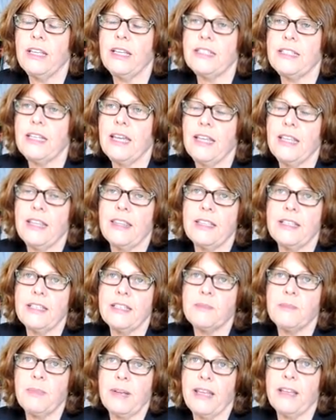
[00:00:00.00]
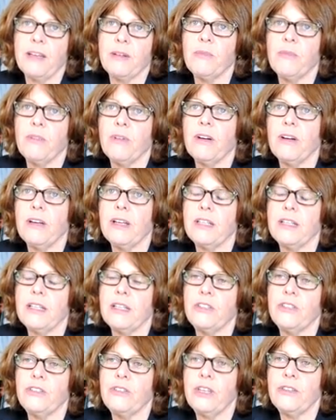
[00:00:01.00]
They take things black and white,
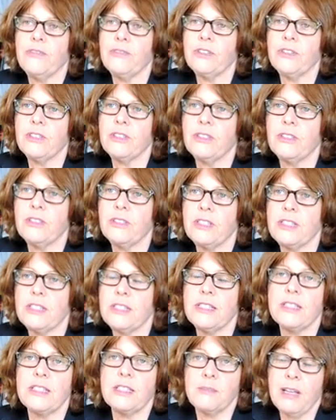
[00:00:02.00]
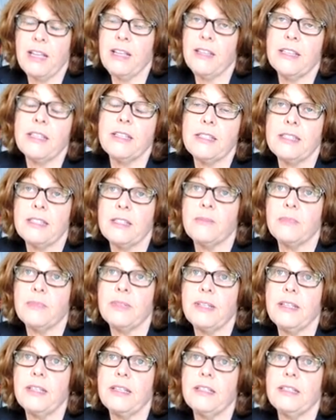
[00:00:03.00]
and you have to just explain things
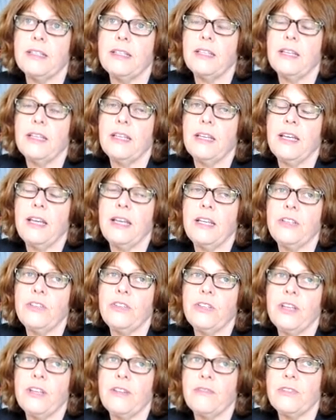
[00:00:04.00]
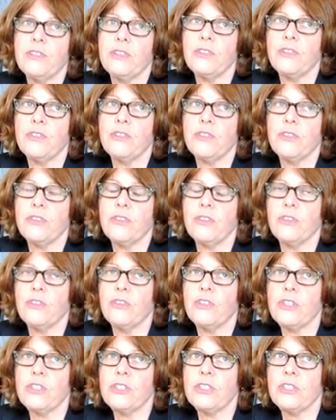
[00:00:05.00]
simply, and you have to
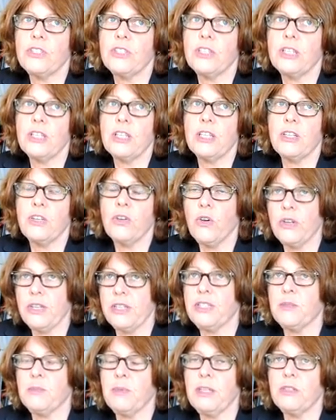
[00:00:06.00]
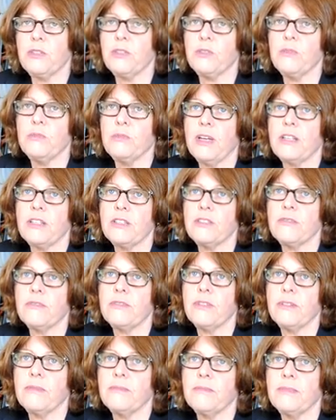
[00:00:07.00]
just not expect too much
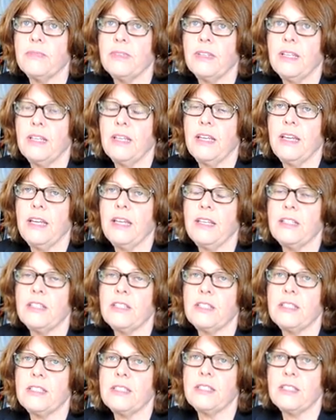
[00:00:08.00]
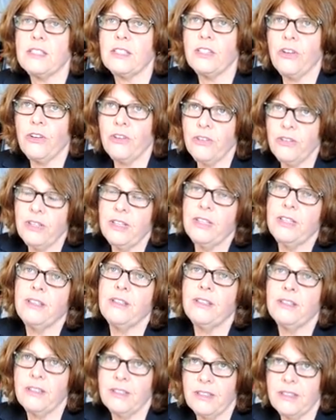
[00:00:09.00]
of them, and just
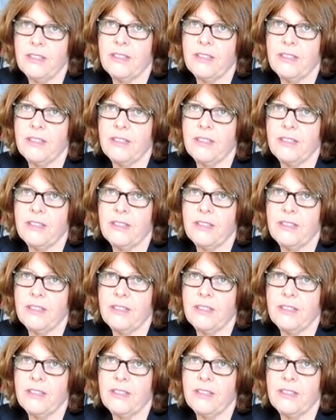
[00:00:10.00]
slowly